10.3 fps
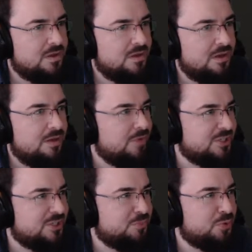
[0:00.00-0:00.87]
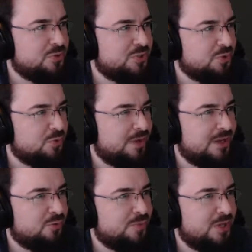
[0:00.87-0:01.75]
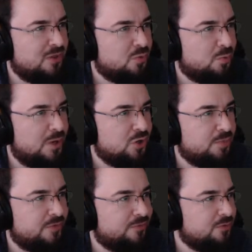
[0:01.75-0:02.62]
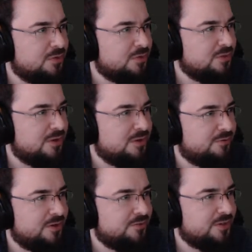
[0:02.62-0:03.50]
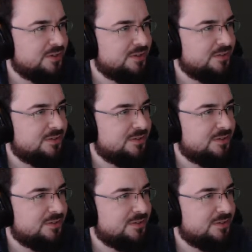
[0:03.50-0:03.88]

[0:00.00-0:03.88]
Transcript: I suppose so, but it'll be a little while before we do anything, I think so.